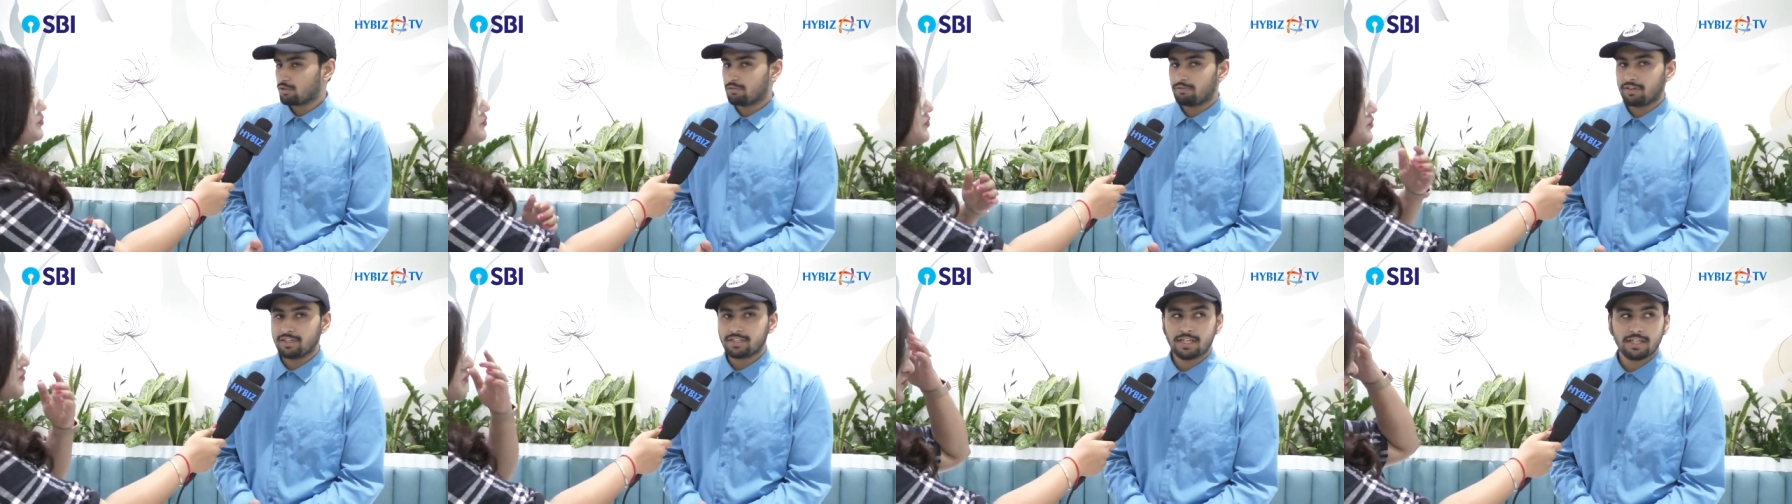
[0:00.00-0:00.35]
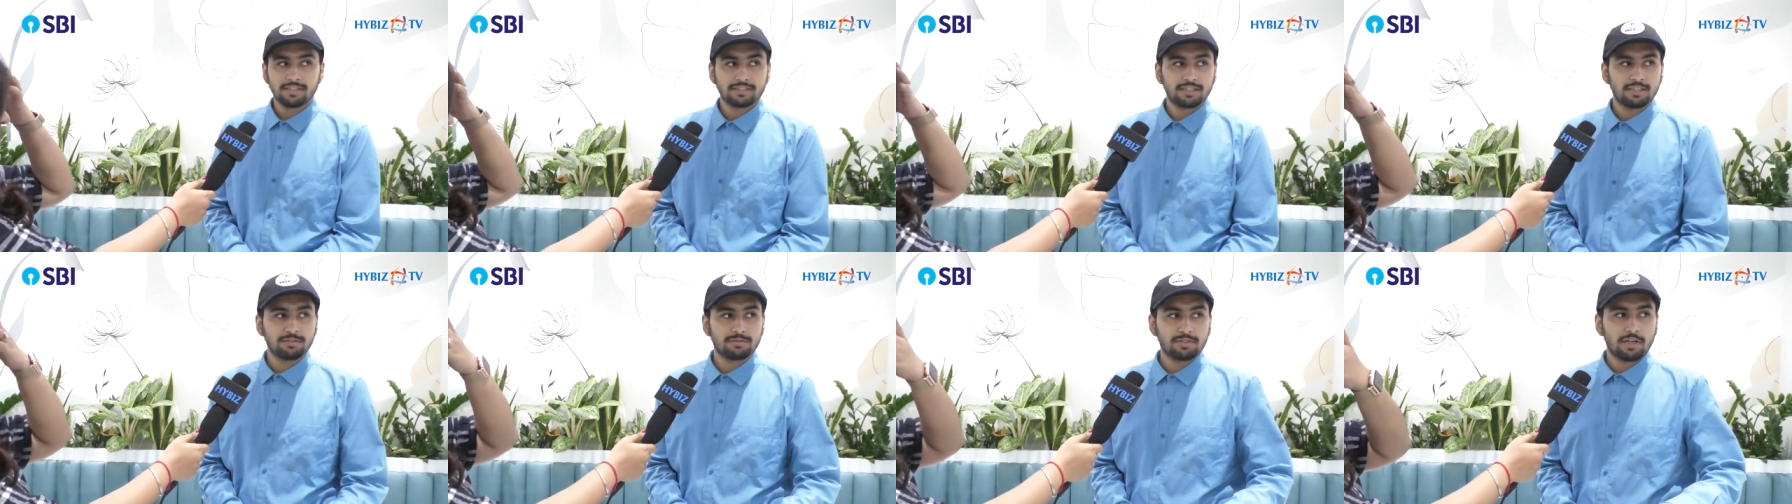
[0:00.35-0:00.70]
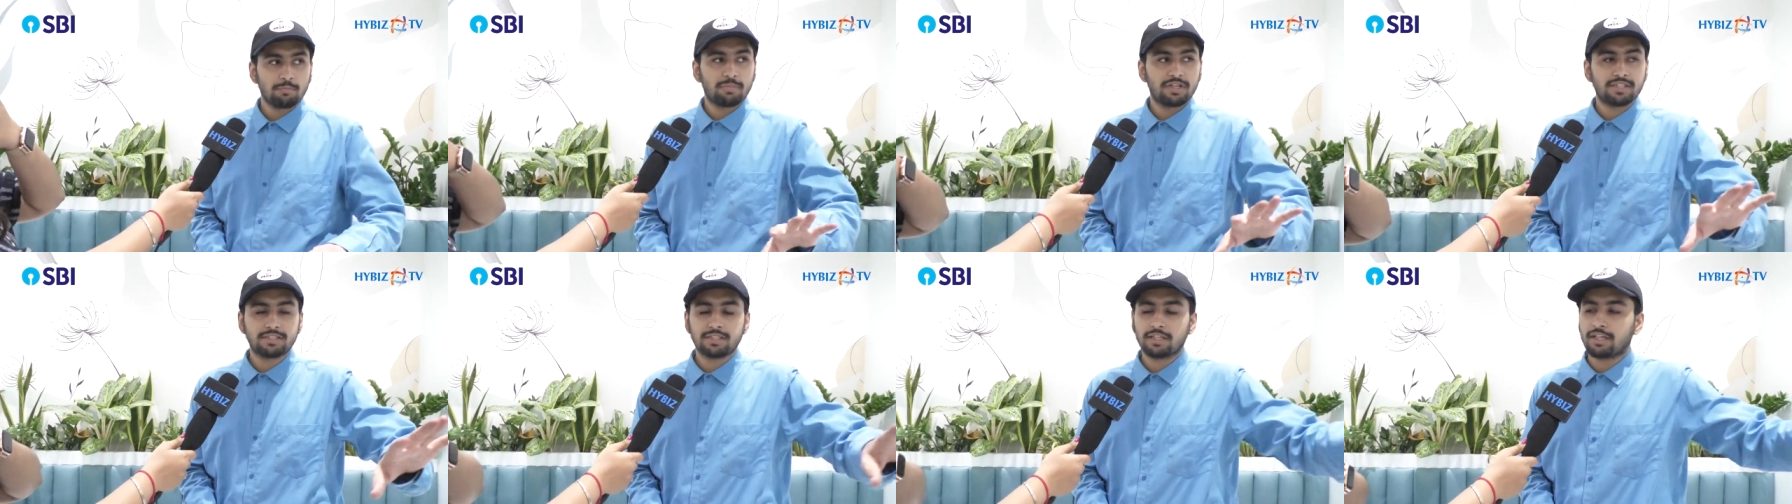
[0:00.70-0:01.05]
so veg ice creams
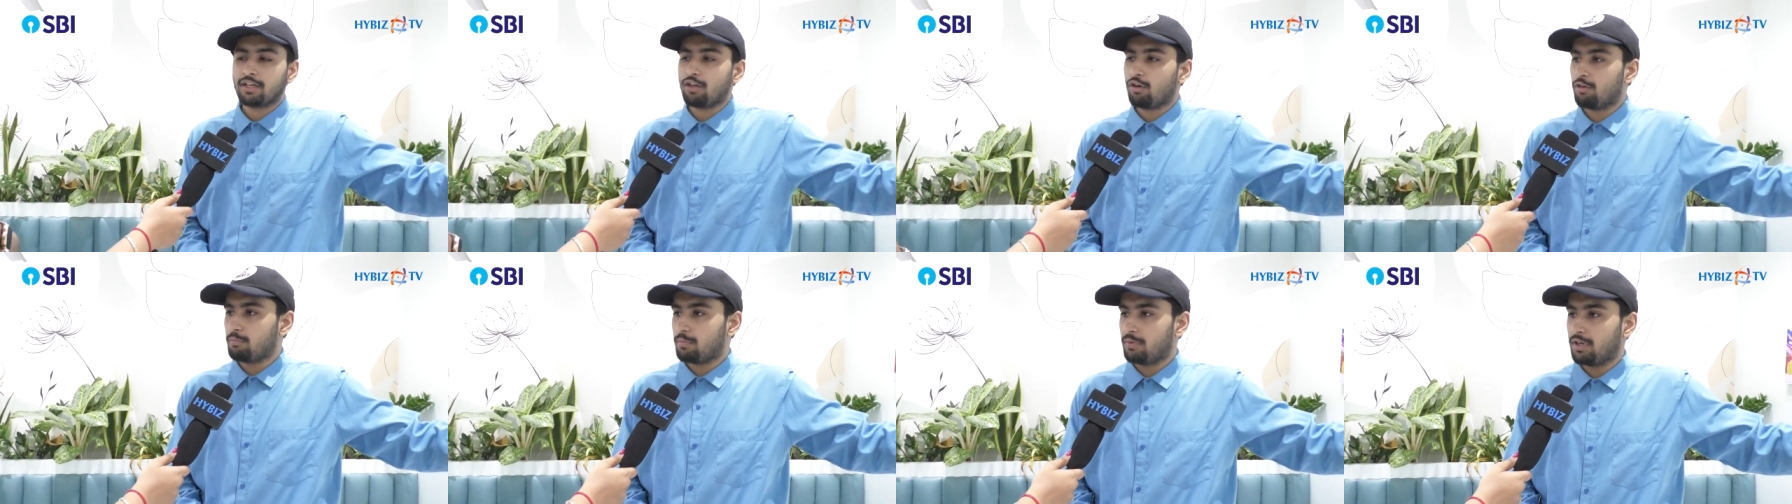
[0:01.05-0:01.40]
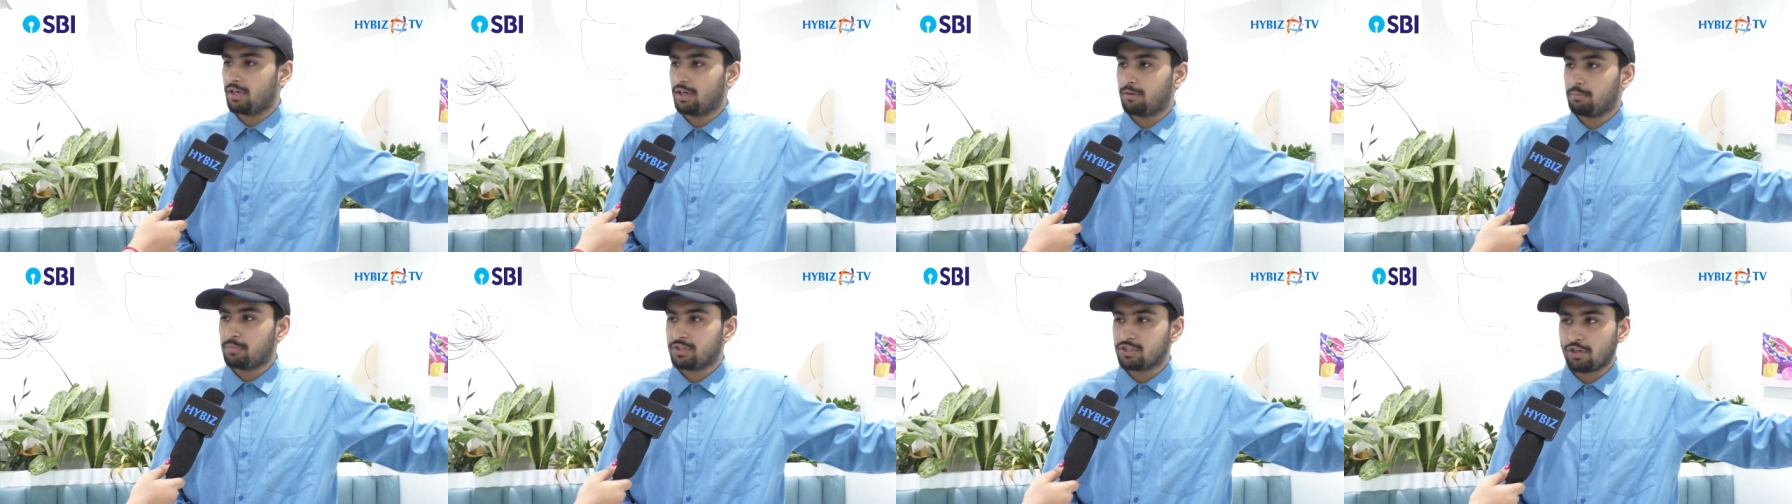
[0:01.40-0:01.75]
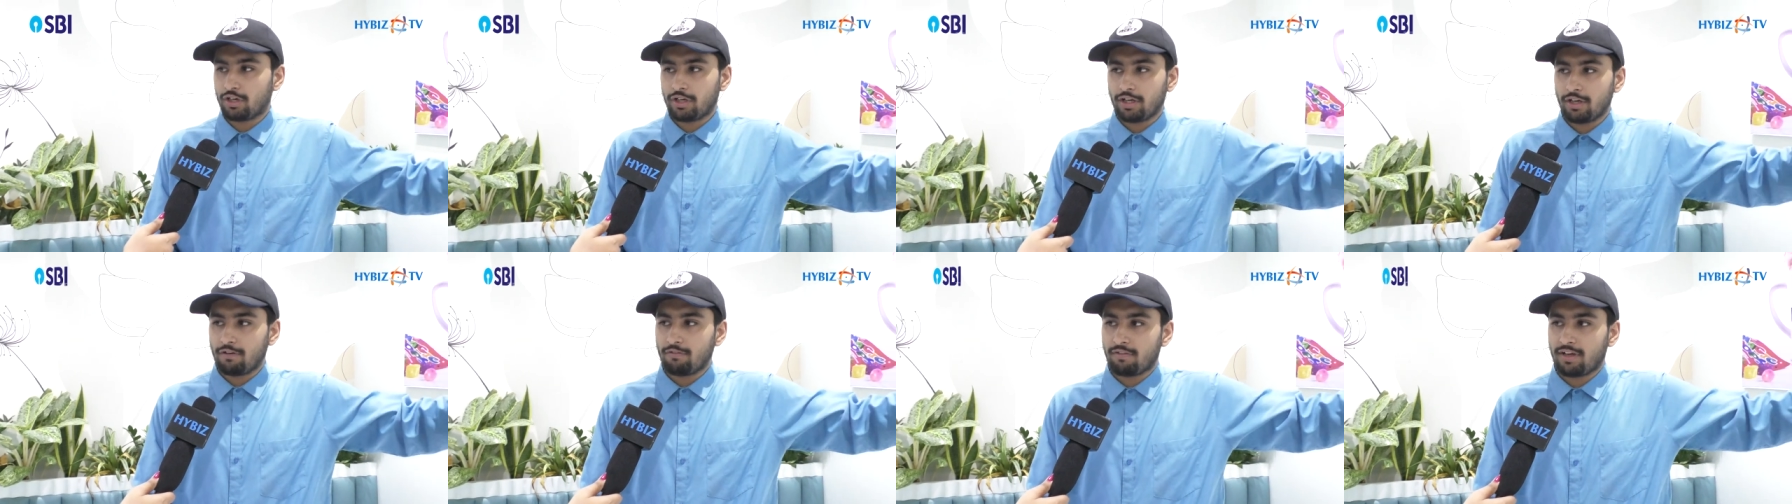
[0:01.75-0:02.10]
are basically a um, uh, majority